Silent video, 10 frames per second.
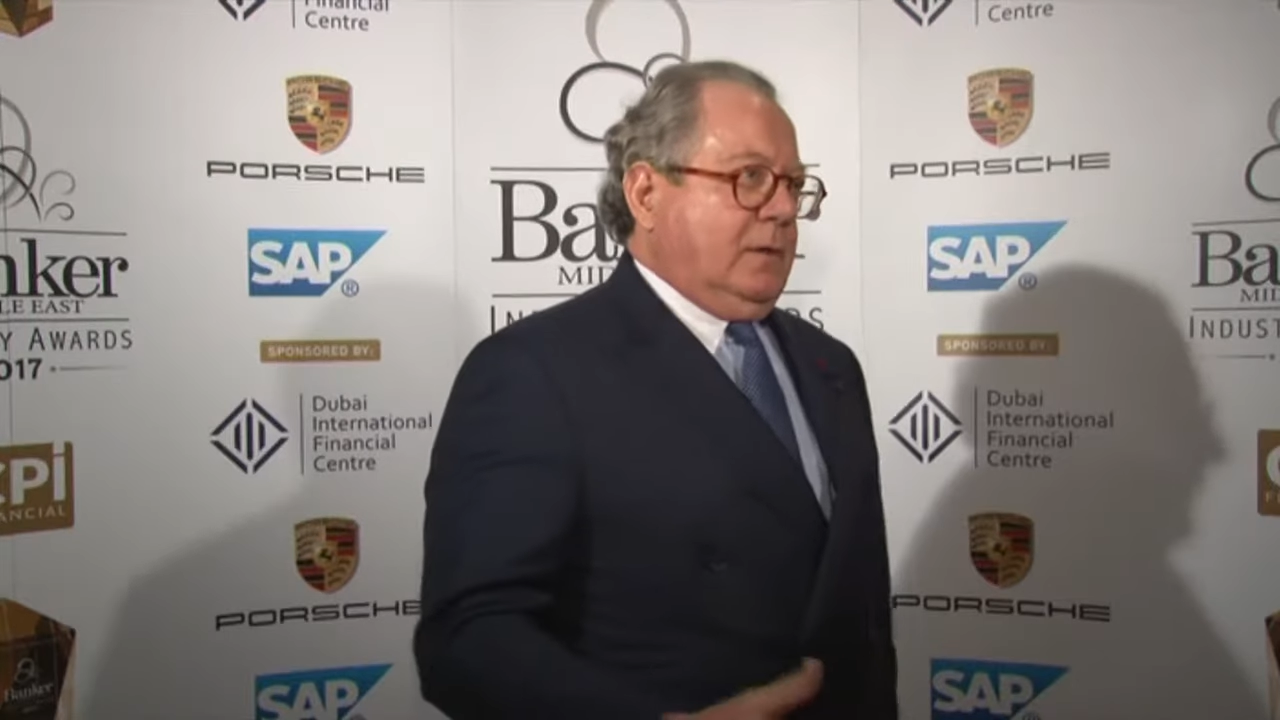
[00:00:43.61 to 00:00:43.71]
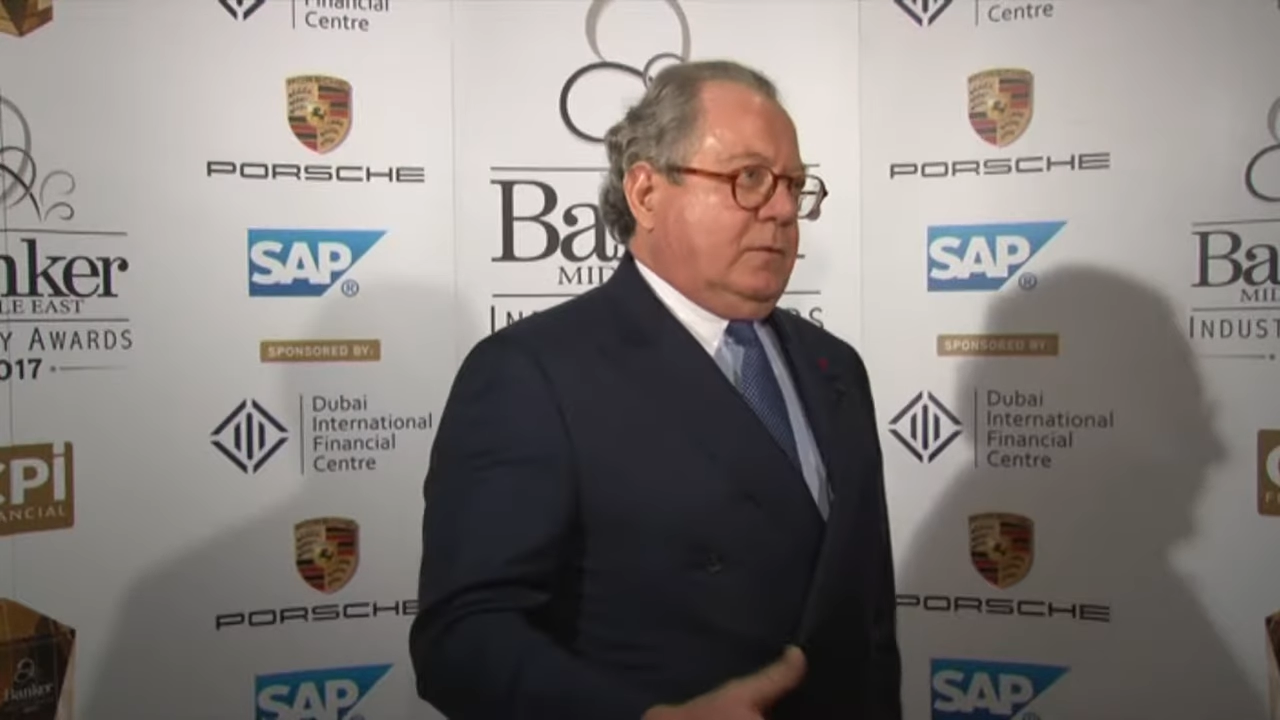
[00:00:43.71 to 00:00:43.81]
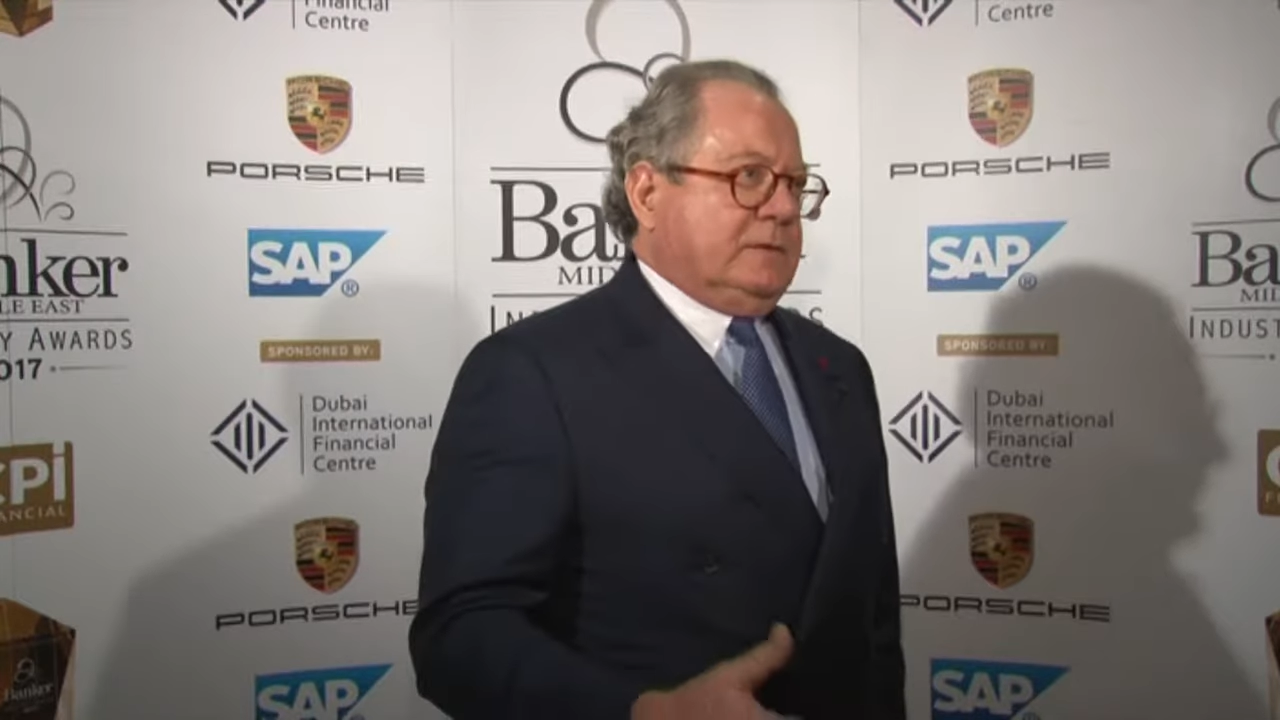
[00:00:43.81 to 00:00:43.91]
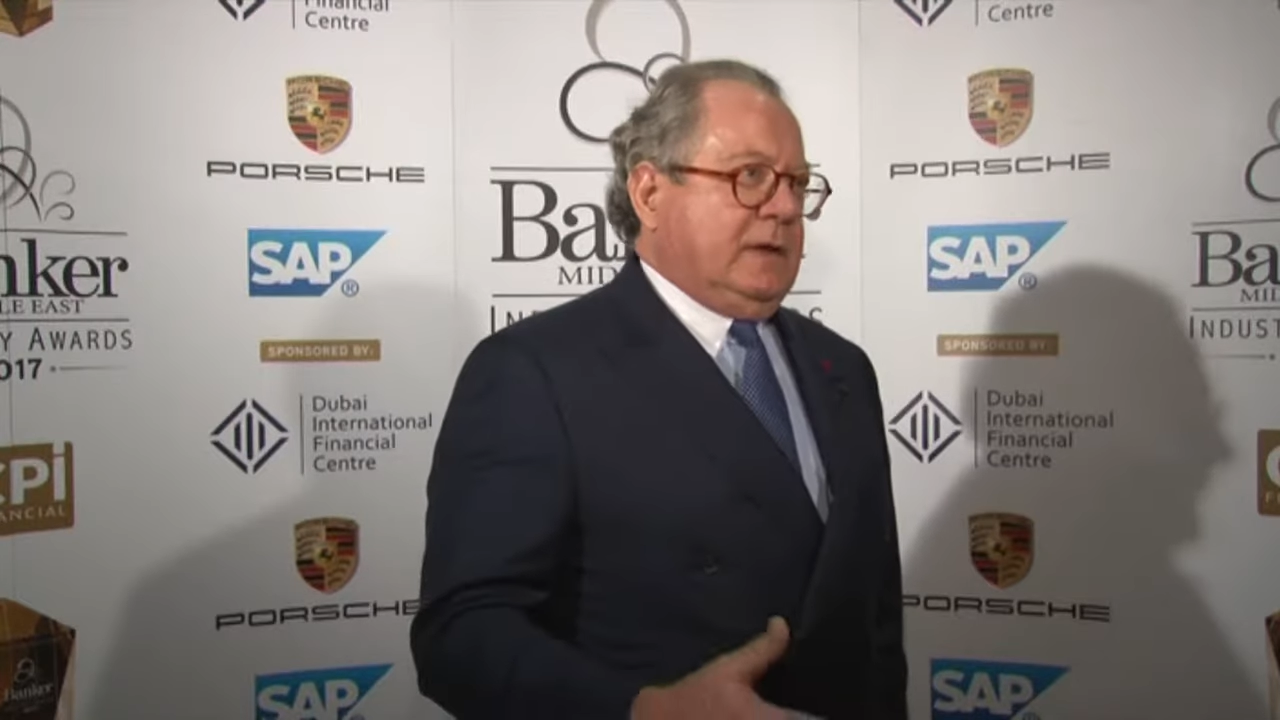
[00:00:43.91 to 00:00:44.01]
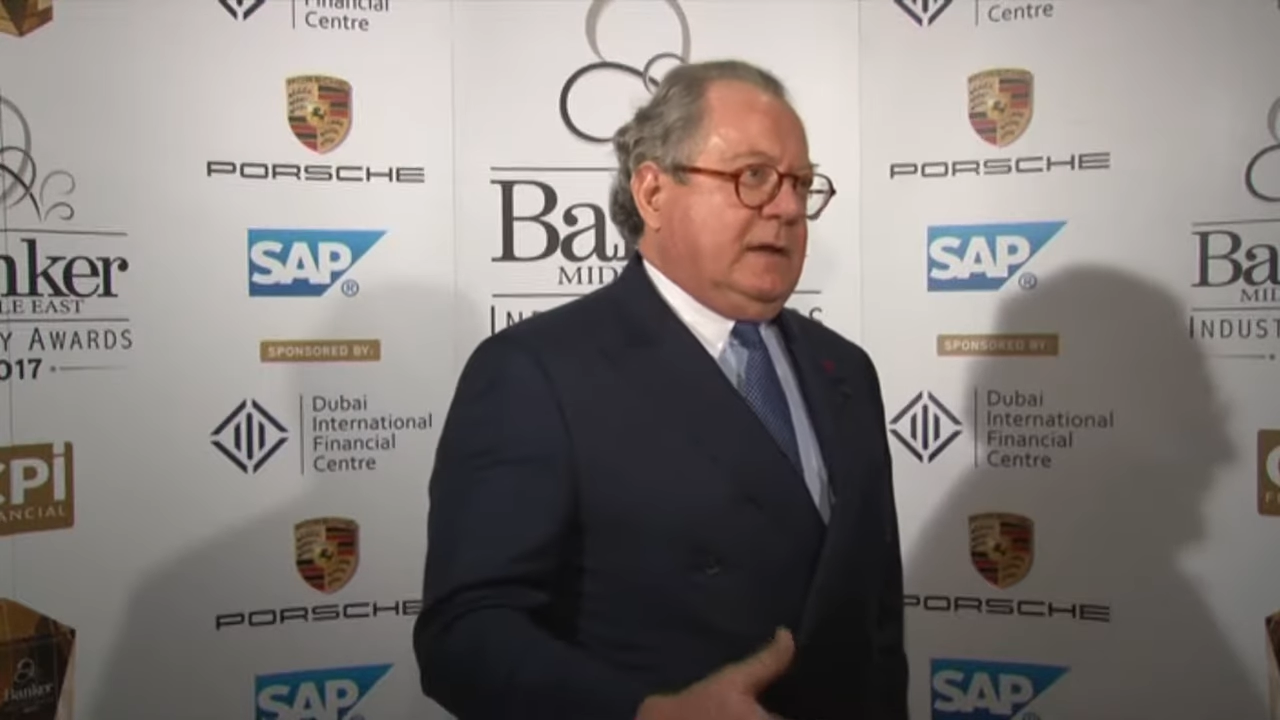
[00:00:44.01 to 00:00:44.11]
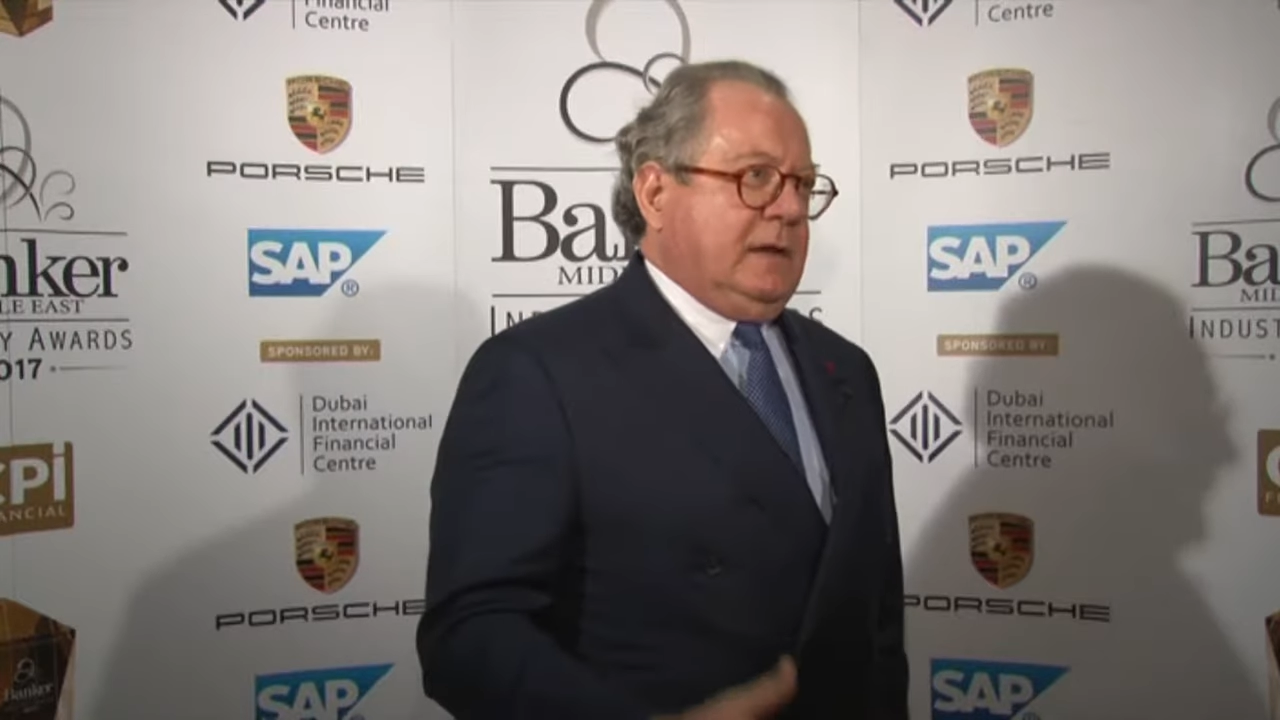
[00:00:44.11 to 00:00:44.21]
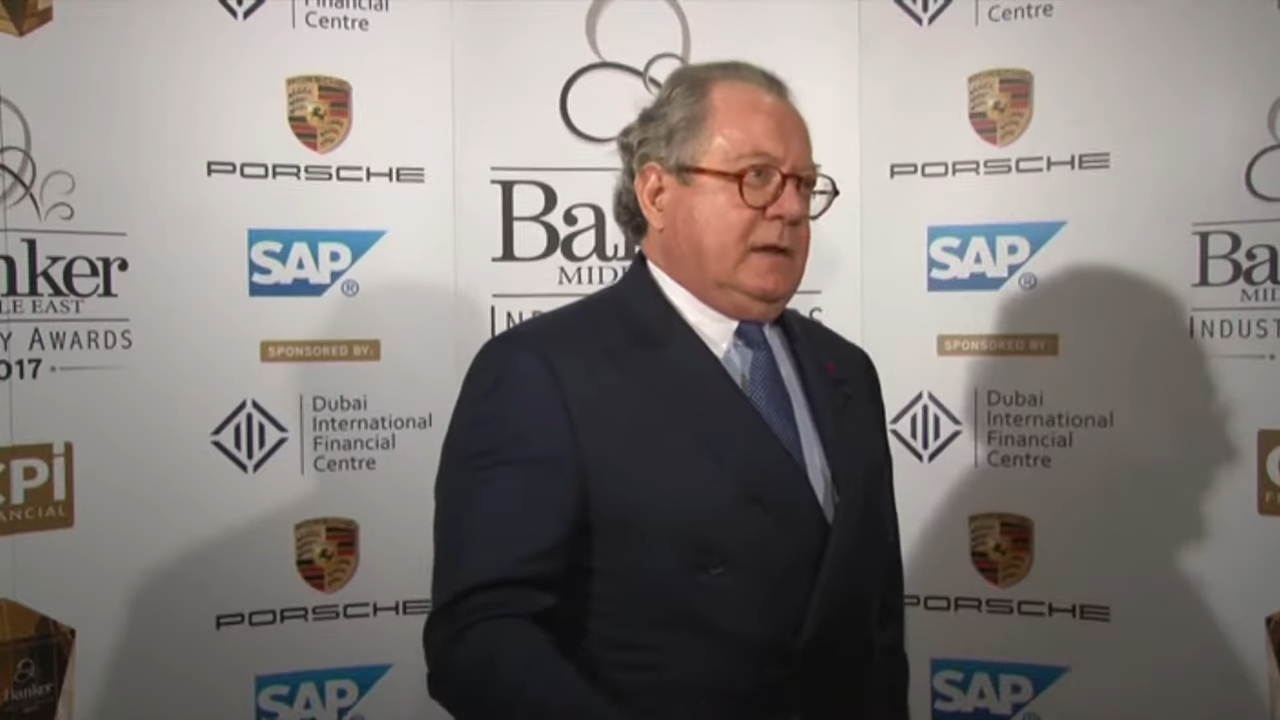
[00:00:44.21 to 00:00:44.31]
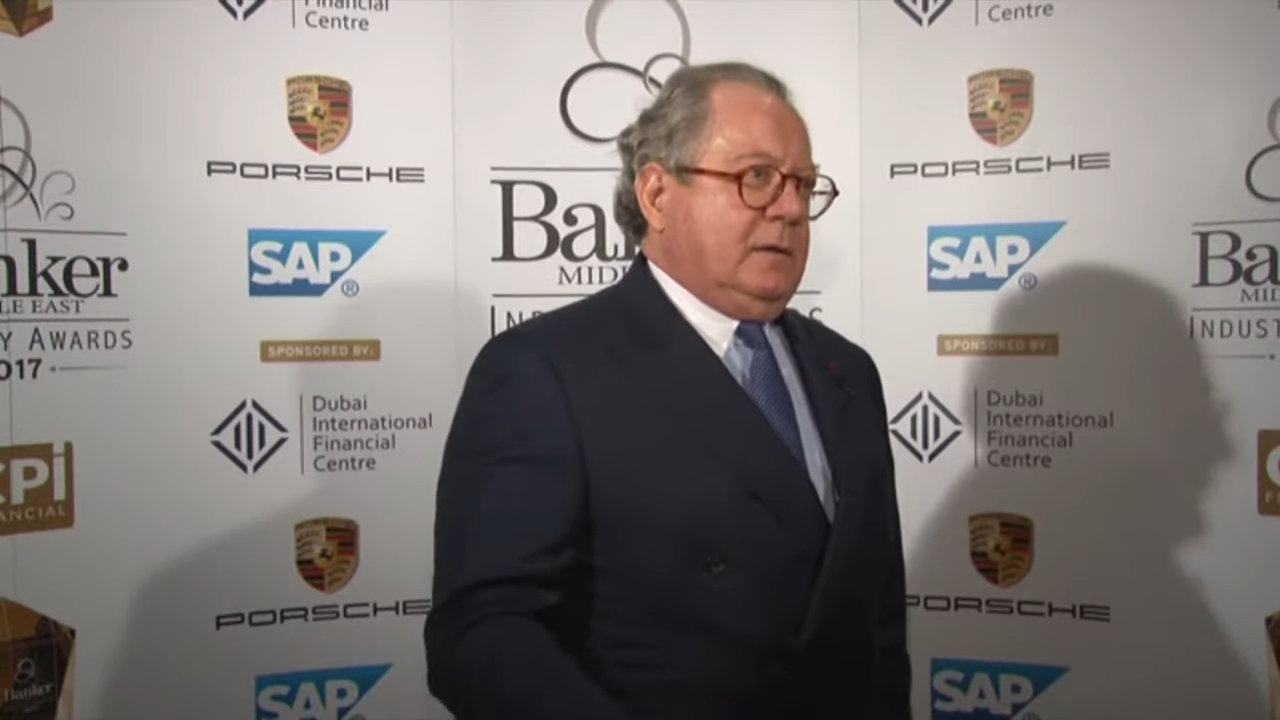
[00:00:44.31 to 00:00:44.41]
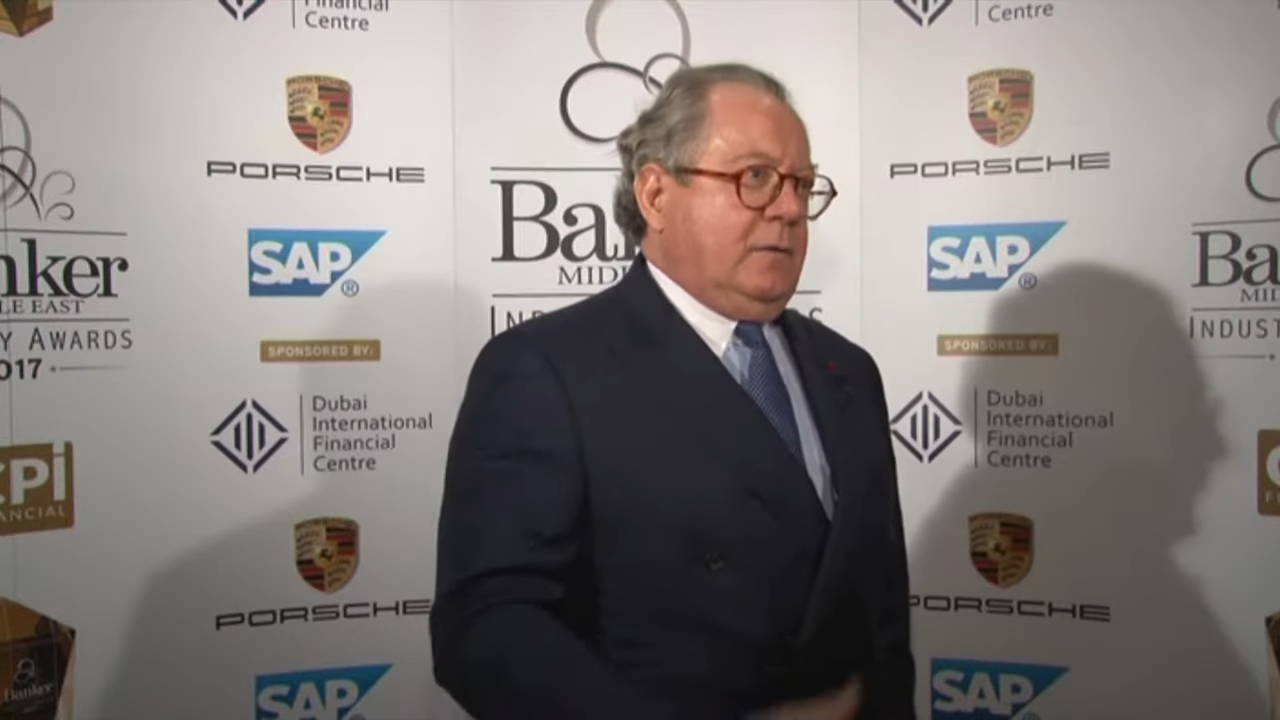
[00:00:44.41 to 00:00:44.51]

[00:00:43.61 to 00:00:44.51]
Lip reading: concerning